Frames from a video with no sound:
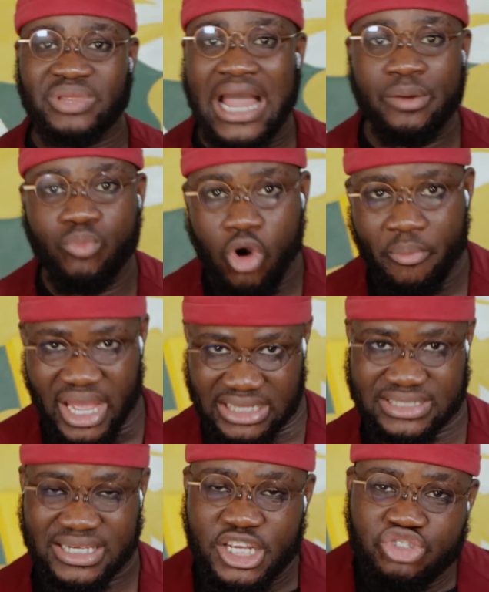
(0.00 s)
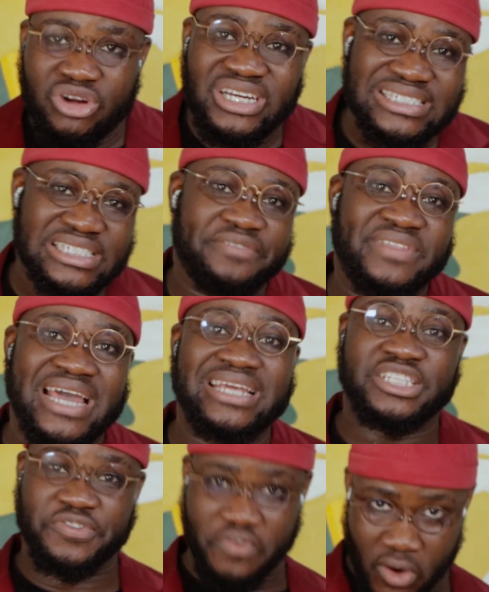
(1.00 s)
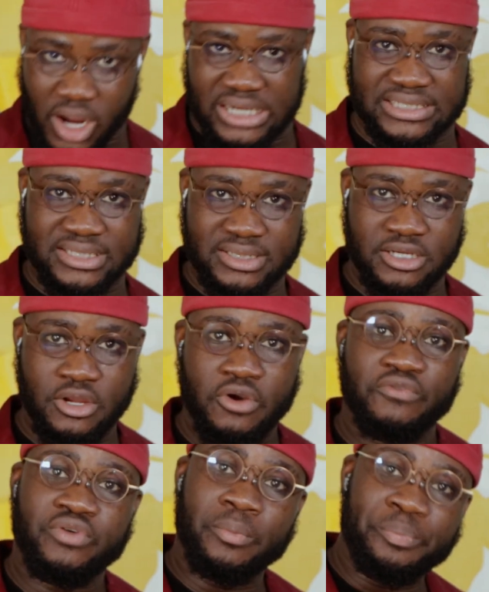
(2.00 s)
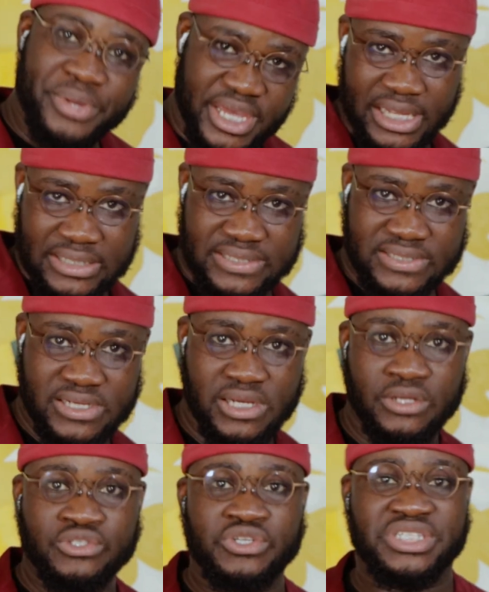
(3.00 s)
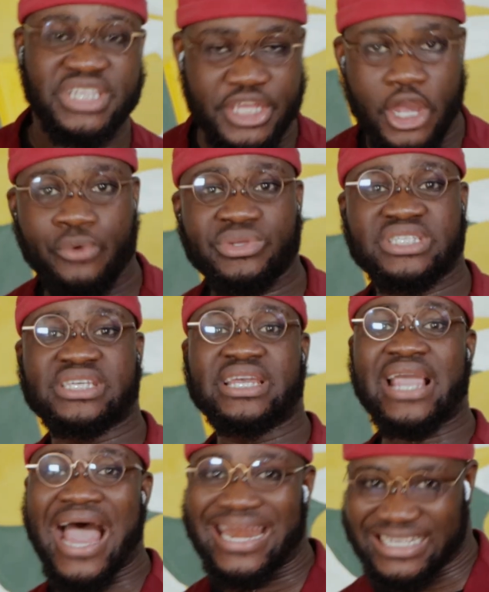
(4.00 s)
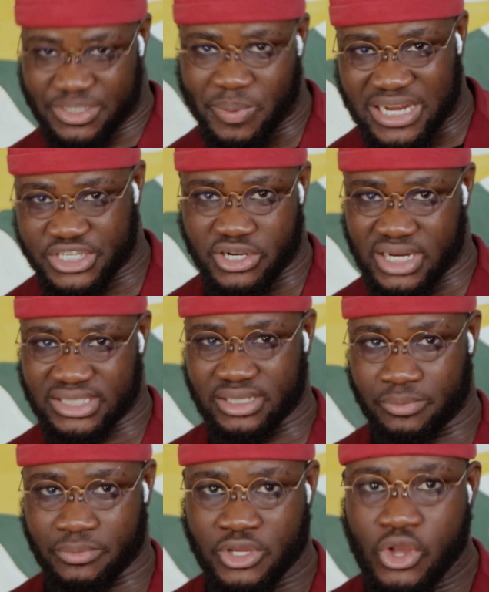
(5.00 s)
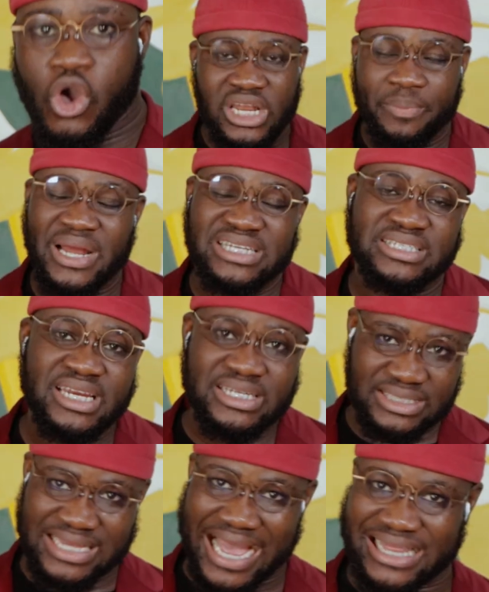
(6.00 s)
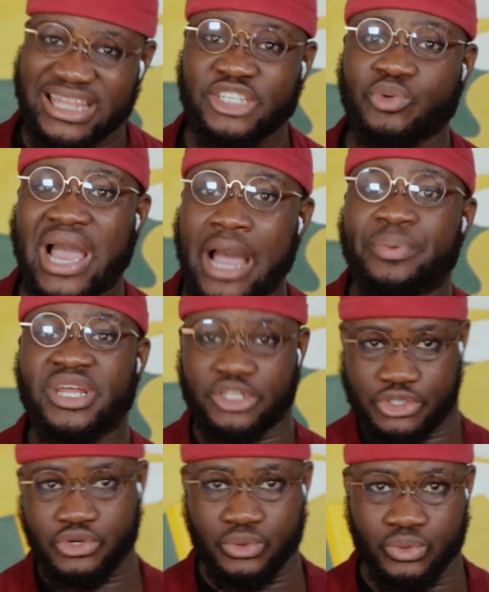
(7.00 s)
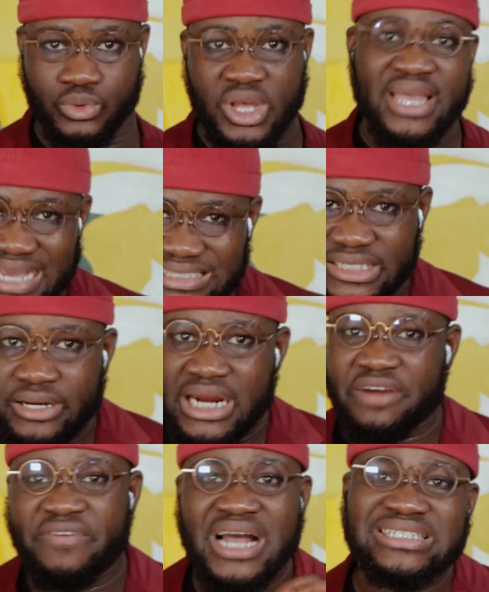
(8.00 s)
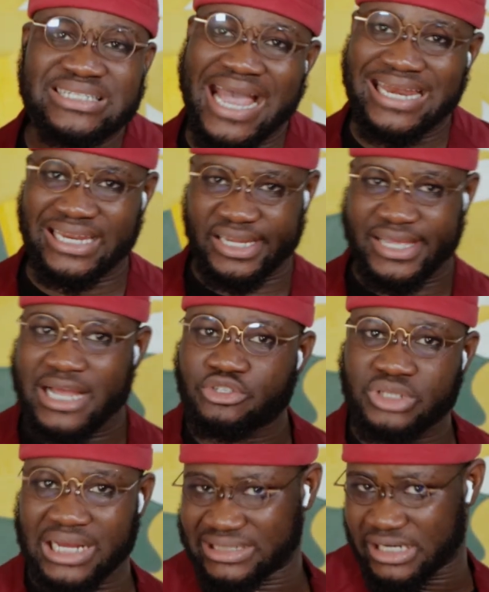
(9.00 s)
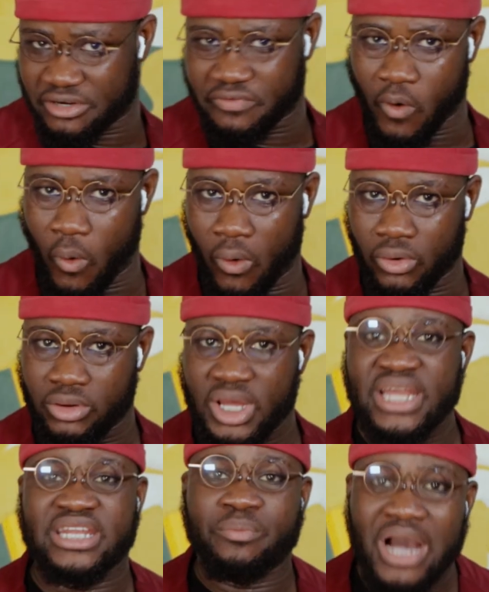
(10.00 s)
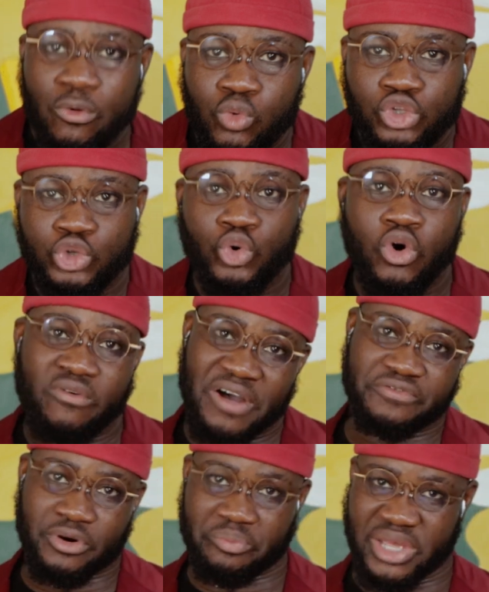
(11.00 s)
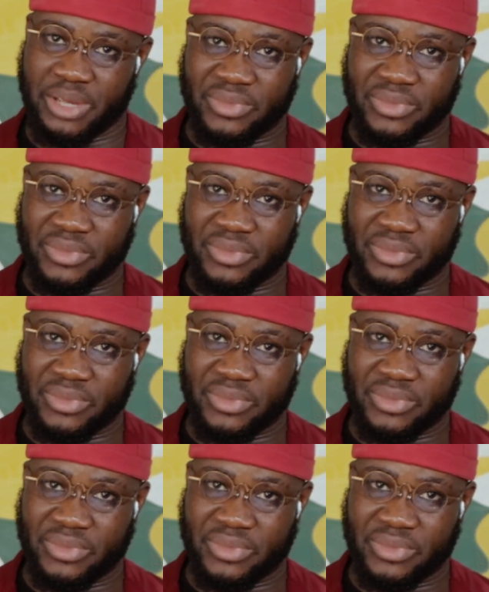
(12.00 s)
From that moment, Israel shifted its focus from peace to security and expansionism. On the Palestinian side, things were happening too. Yasser Arafat died in the year 2004. The man who took over from